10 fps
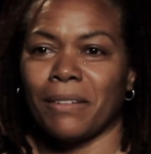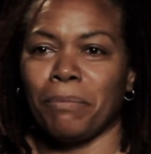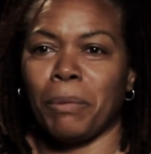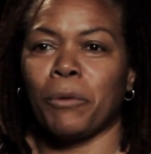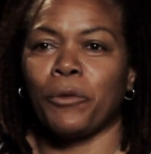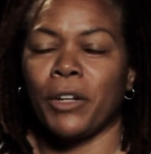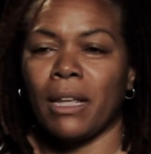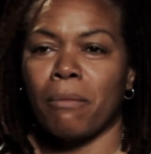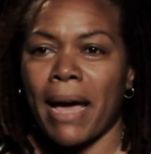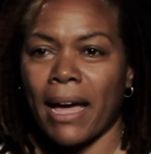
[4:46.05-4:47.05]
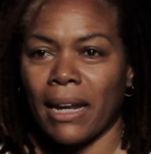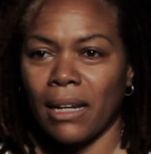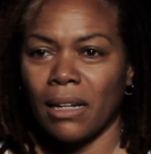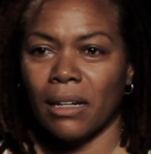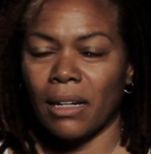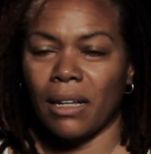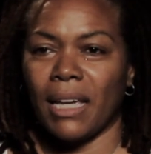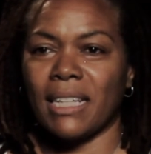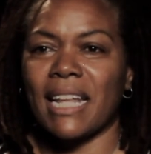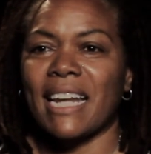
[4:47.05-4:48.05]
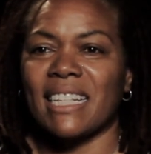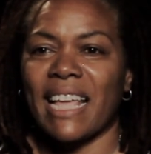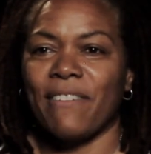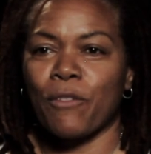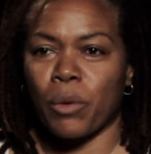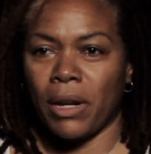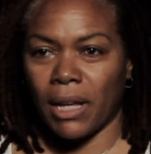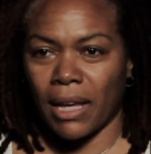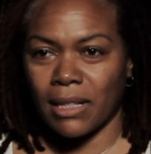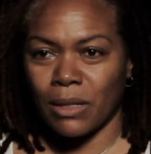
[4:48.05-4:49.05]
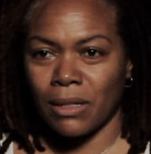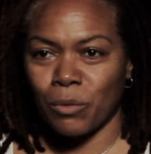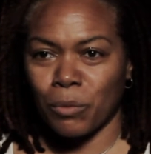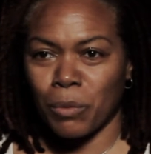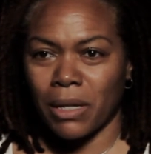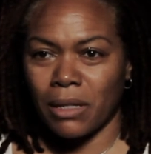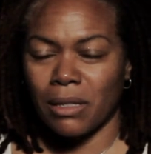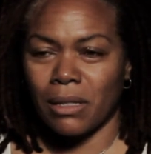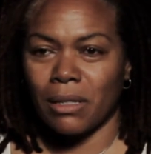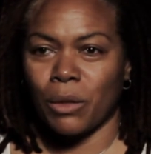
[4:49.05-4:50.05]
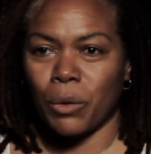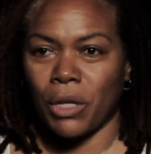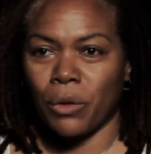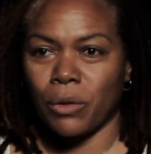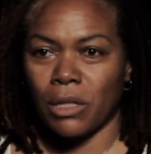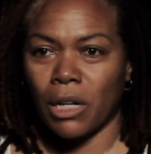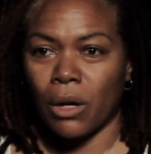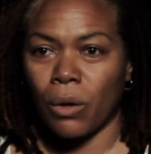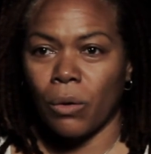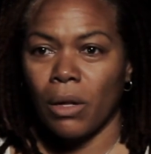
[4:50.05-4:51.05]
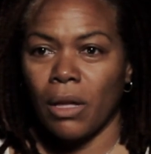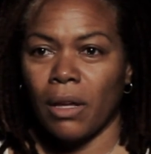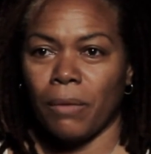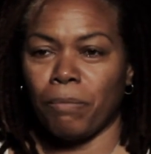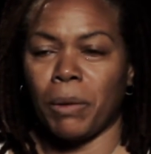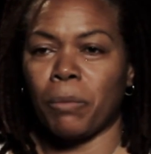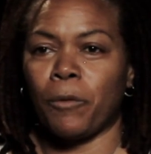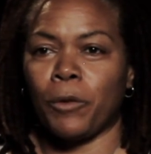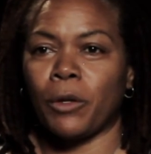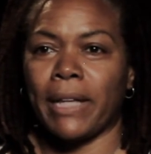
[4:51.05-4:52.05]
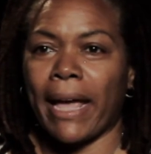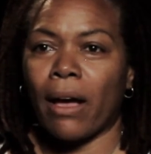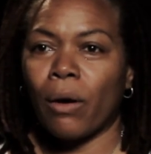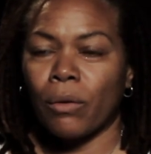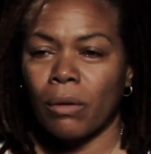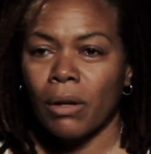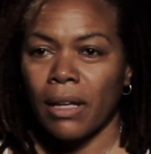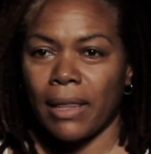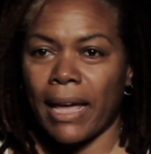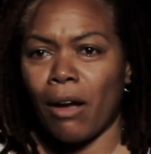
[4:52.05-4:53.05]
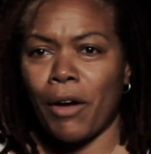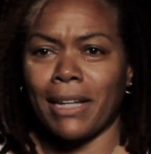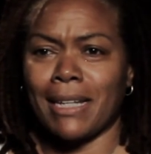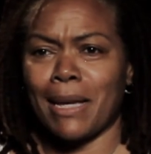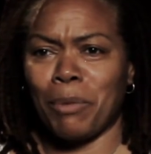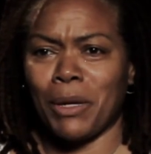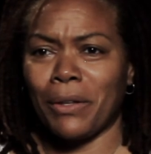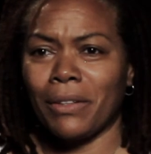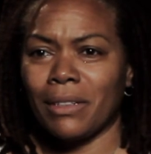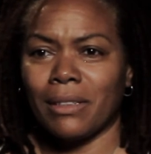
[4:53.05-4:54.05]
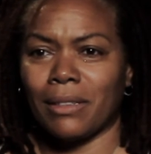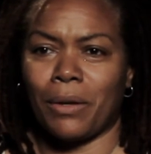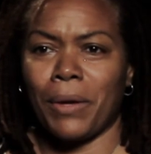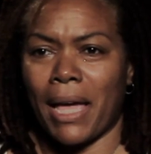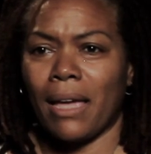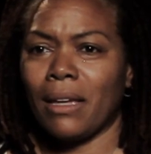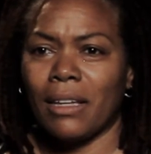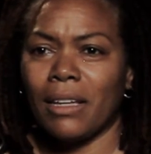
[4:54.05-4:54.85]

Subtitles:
People forget about it. It's not as life threatening as it was 30 years ago. People feel now that, oh, I could take a pill? Okay.